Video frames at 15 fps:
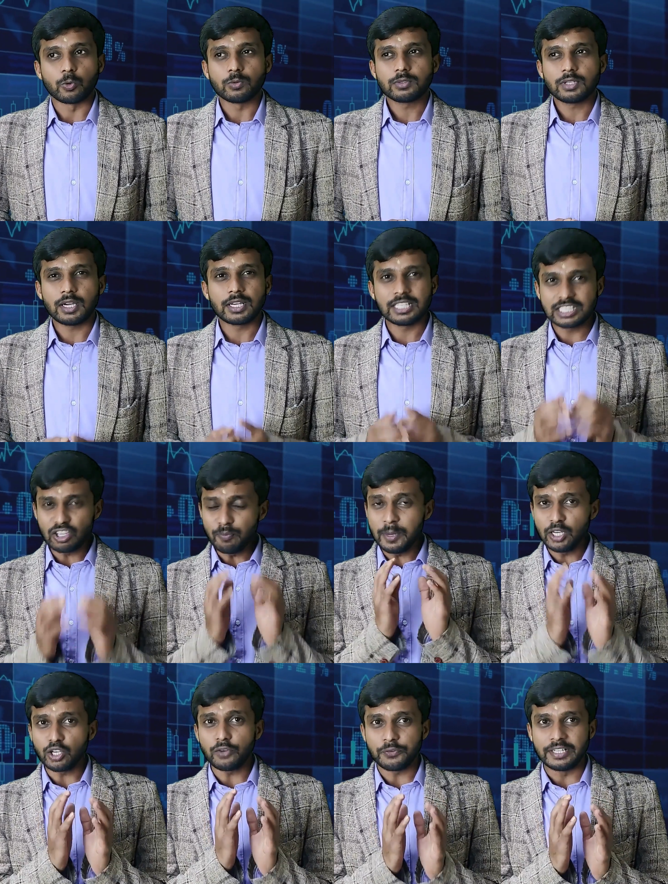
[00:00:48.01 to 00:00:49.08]
Now,
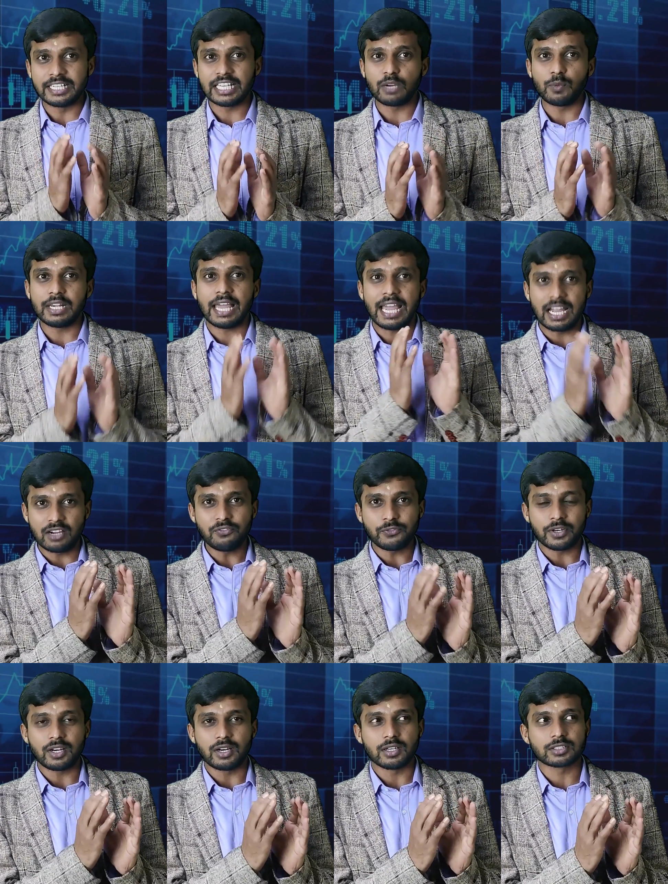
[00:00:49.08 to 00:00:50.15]
Reserve Bank of India
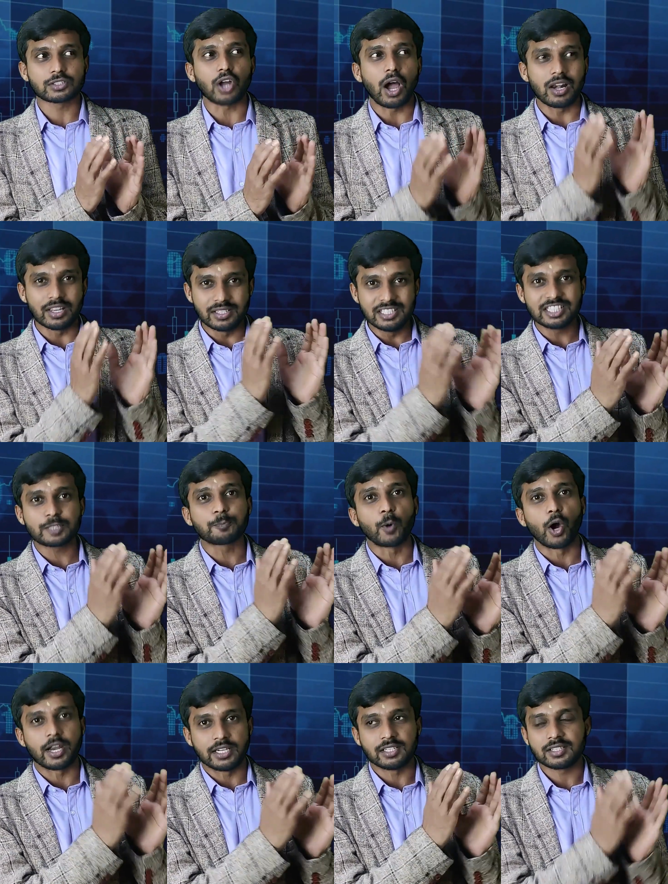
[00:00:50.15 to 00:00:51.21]
will have a
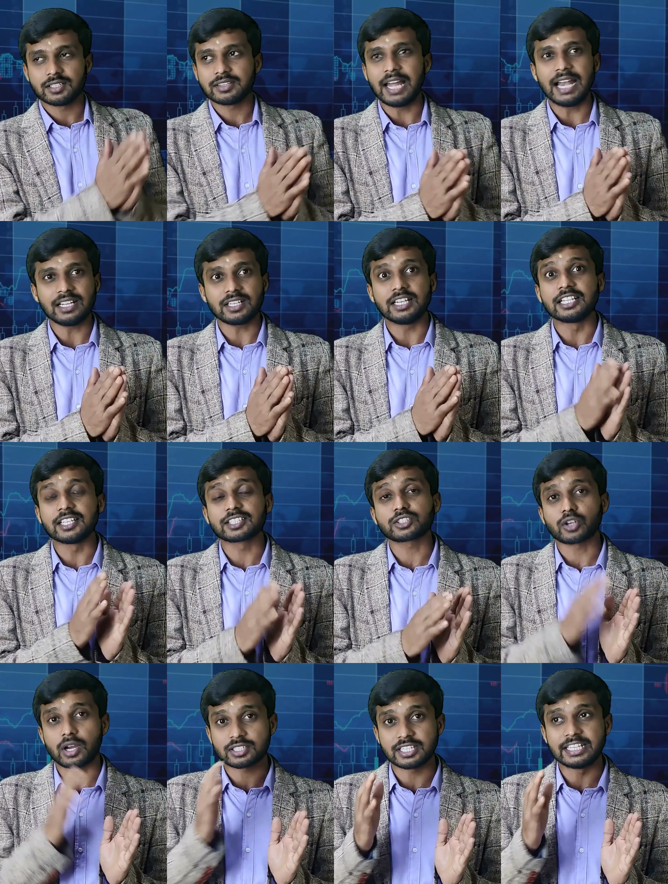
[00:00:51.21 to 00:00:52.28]
tolerance point
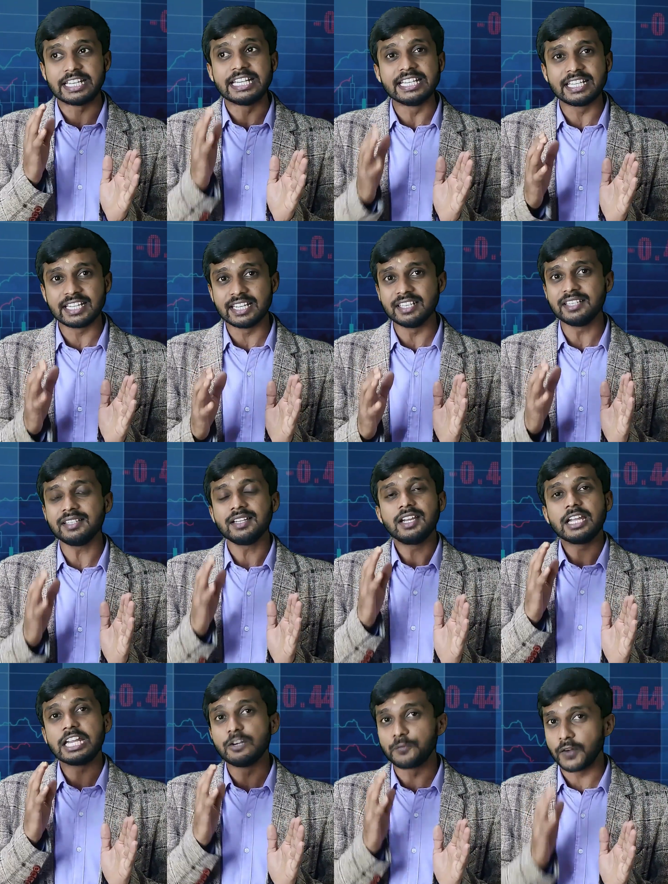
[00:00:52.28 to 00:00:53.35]
that it is crossing.
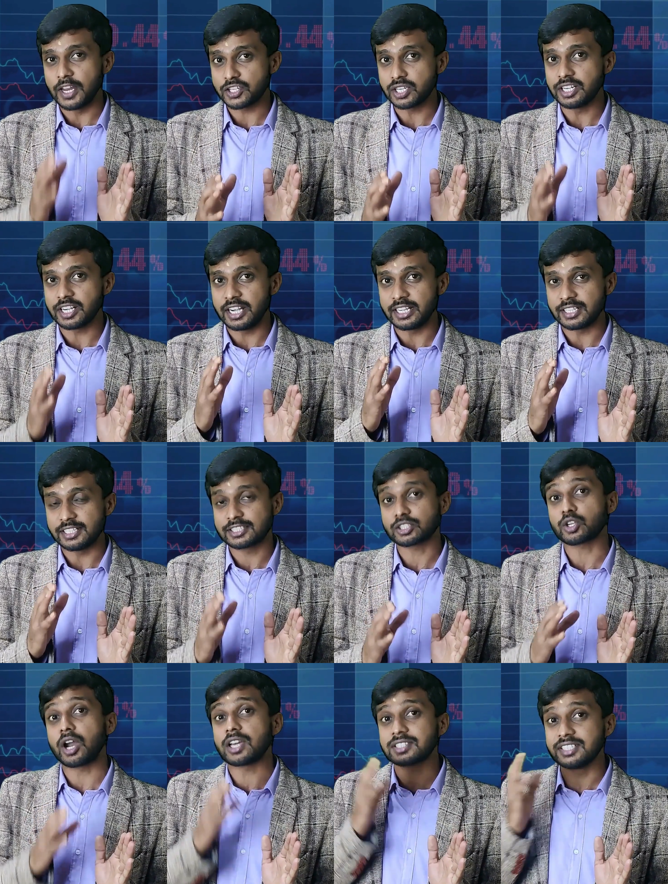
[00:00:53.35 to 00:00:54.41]
Indian
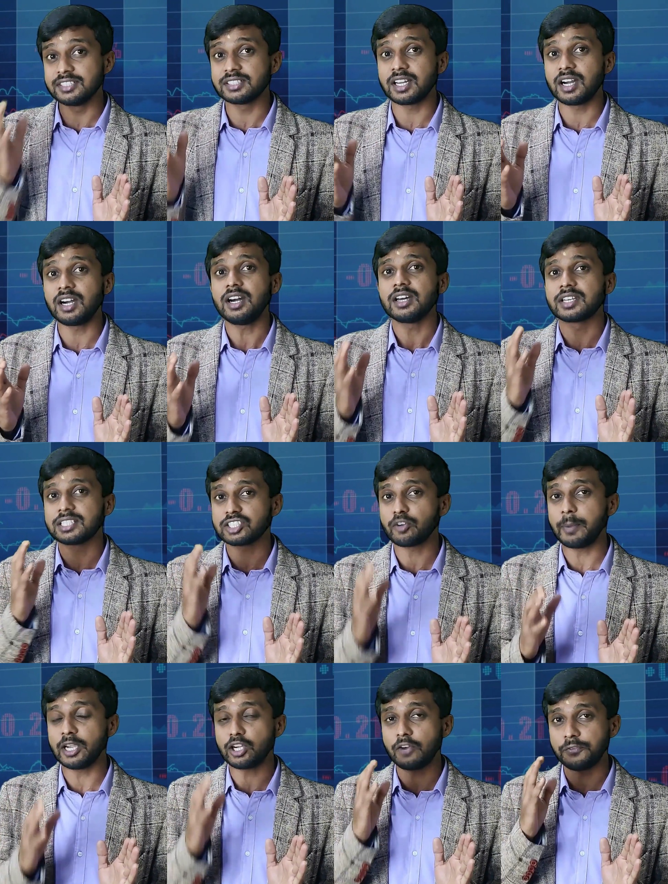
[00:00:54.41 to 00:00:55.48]
inflation rate is crossing
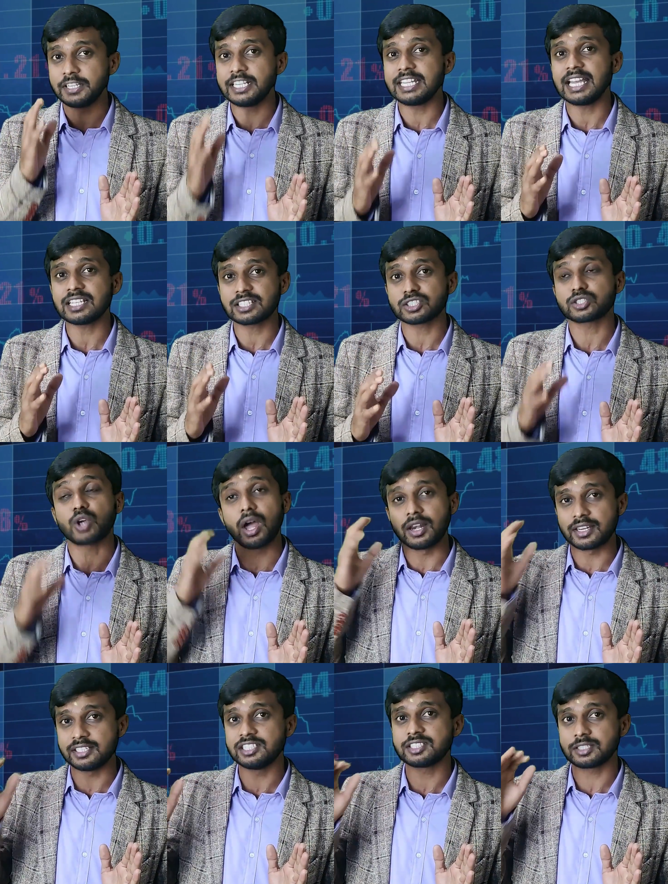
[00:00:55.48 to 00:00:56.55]
the Reserve Bank of
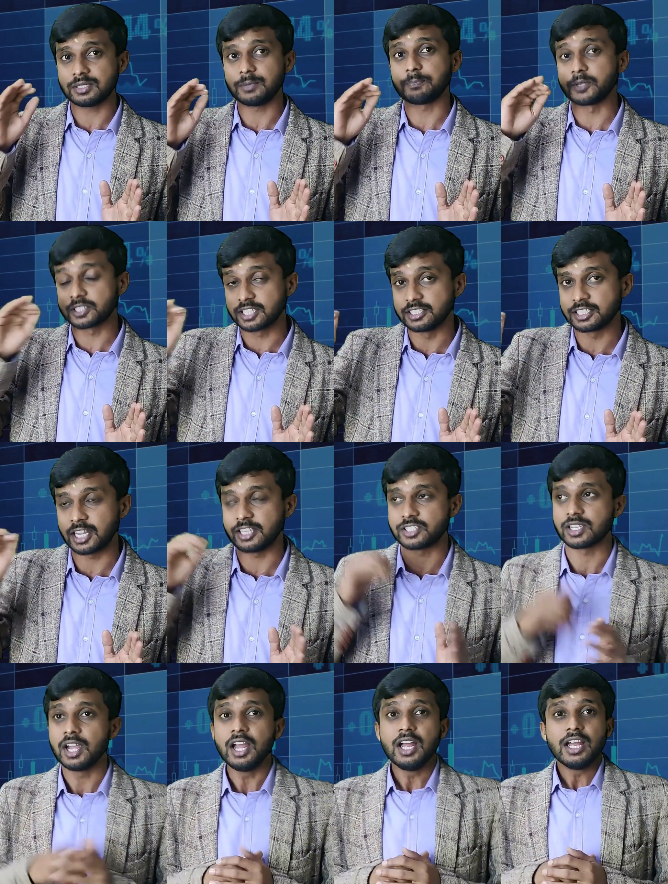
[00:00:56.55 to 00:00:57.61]
India's tolerance
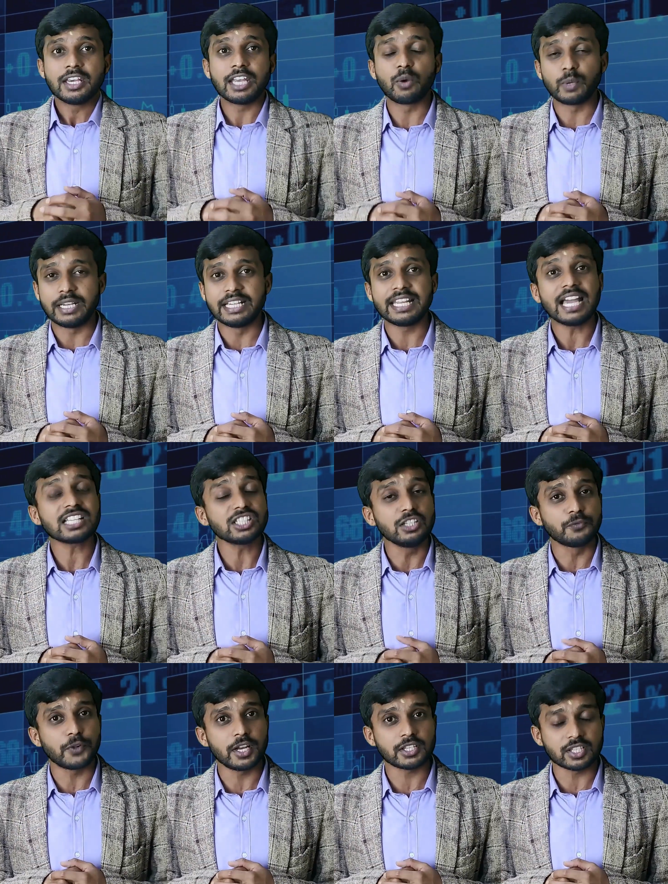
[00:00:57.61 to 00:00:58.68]
percentage. Now
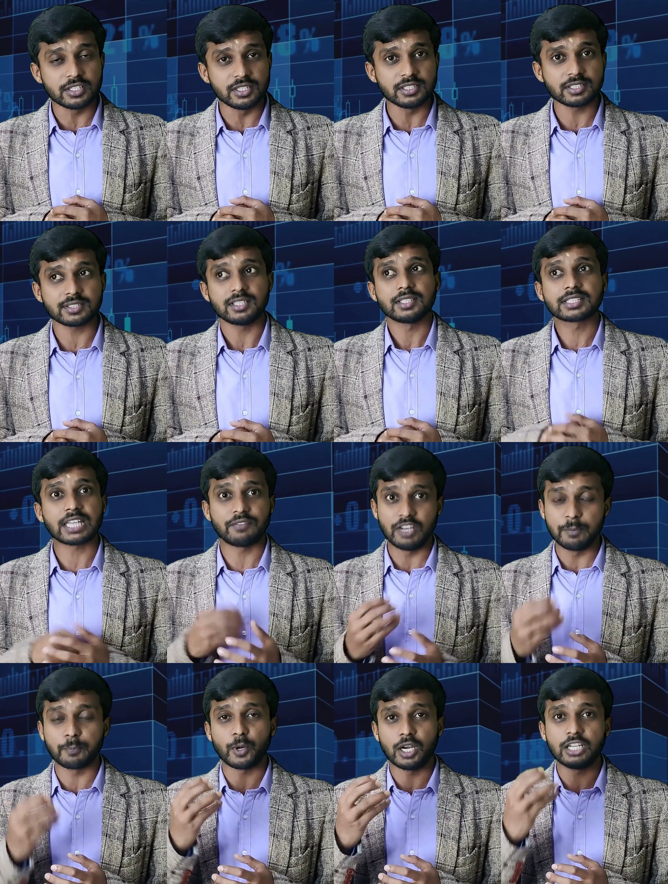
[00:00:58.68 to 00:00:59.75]
India's inflation
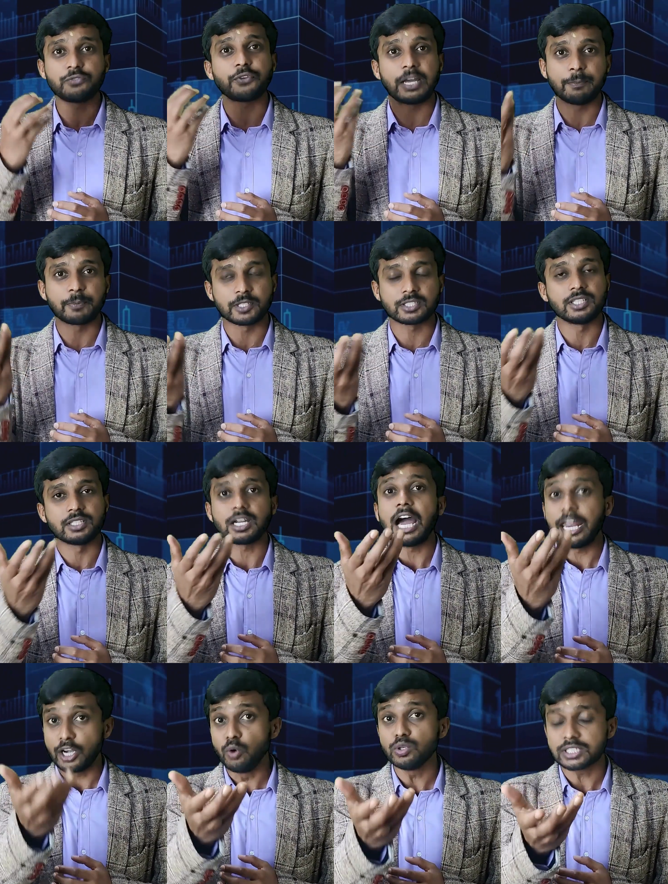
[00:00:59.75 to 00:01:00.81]
is
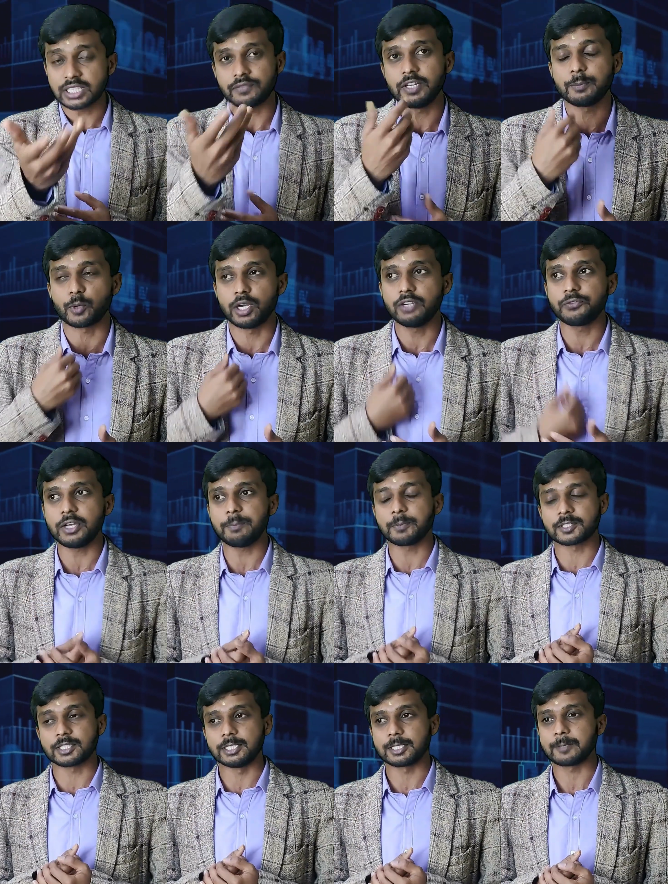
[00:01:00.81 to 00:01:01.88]
7.5%, around
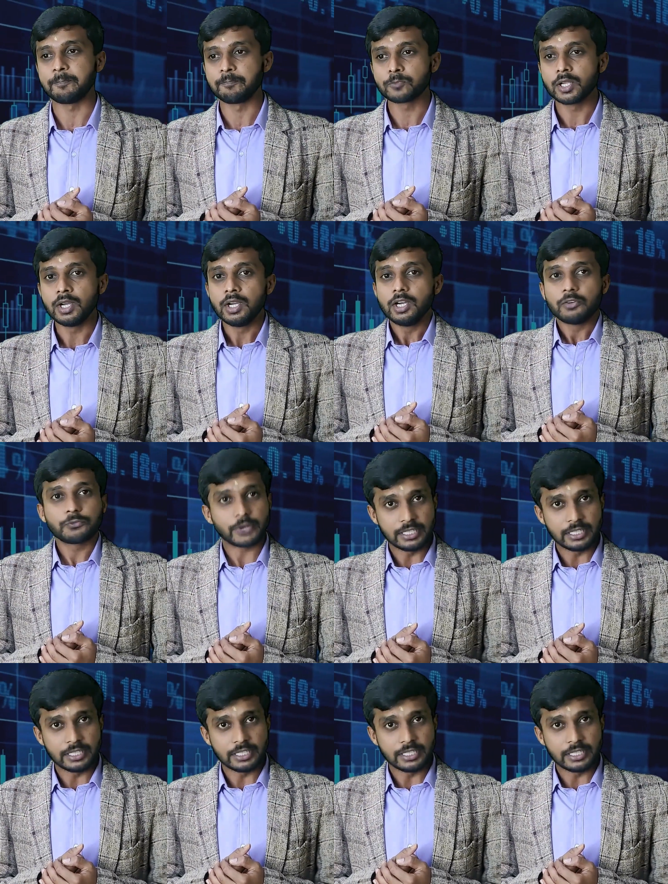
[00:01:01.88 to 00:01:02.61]
7.5%.